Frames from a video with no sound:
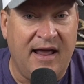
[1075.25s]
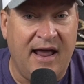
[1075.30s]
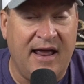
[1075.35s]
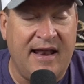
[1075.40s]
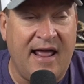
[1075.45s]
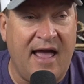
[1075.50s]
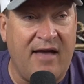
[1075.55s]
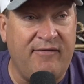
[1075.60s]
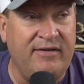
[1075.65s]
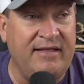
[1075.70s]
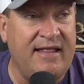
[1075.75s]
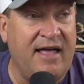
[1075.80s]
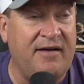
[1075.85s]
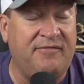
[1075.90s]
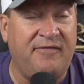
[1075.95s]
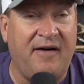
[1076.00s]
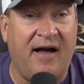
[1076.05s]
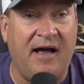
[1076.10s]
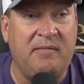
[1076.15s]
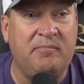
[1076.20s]
and having that
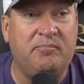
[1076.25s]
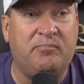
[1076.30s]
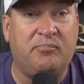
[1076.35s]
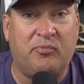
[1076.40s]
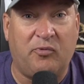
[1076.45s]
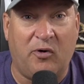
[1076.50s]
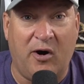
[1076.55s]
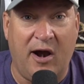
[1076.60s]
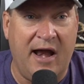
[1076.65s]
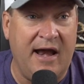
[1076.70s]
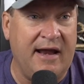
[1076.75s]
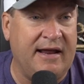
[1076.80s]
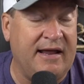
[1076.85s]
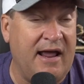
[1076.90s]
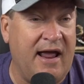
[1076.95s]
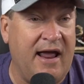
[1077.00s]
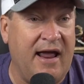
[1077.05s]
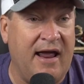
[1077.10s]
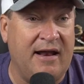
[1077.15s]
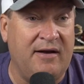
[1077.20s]
vine break,
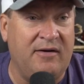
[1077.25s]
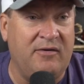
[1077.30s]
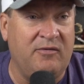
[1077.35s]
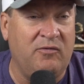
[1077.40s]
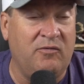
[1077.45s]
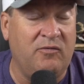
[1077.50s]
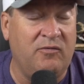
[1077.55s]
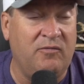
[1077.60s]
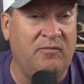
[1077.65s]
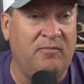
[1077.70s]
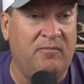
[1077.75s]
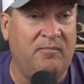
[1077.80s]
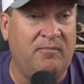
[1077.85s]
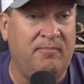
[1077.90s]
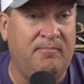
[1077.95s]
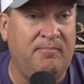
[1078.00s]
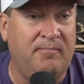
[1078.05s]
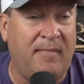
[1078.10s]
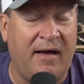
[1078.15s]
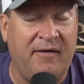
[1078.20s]
and
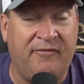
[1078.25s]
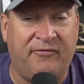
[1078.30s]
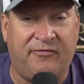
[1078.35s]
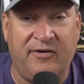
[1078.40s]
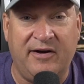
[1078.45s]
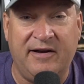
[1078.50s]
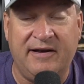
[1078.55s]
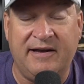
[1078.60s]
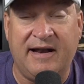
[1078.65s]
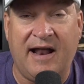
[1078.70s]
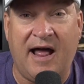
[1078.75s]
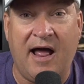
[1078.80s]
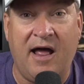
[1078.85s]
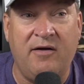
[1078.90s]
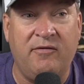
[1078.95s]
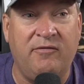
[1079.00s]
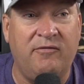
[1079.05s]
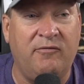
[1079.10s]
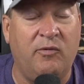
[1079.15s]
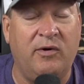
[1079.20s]
my friend and
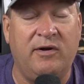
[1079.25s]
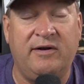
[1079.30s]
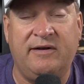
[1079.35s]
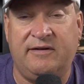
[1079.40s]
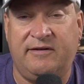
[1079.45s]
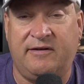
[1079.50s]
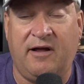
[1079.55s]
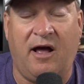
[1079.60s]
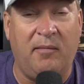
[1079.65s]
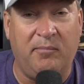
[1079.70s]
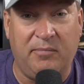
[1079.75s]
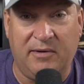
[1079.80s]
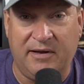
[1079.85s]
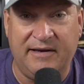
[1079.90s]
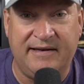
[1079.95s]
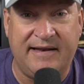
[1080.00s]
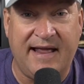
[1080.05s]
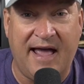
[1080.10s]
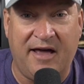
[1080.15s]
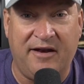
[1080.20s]
I went
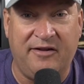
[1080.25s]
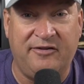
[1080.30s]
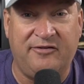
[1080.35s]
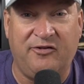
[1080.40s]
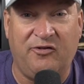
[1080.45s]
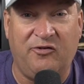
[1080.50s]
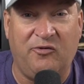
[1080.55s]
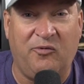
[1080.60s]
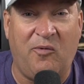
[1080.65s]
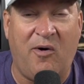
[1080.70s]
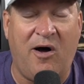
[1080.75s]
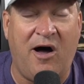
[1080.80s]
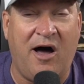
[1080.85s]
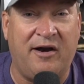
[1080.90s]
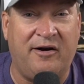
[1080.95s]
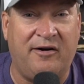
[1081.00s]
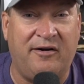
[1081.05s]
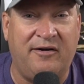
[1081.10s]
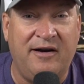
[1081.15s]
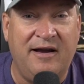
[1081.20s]
tumbling down into the
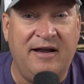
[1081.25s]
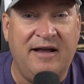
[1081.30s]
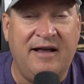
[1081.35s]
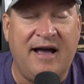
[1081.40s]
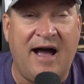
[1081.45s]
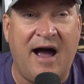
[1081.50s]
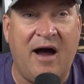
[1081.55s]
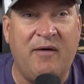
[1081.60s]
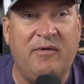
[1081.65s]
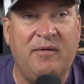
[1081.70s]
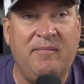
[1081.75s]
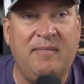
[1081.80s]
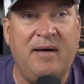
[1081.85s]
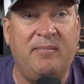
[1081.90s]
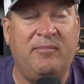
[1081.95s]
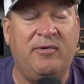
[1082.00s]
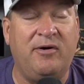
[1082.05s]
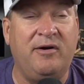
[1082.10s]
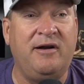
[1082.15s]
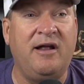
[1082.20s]
water. I
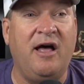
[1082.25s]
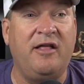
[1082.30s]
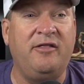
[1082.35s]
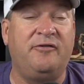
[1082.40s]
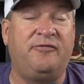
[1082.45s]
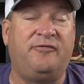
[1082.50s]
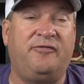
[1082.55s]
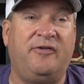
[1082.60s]
remember another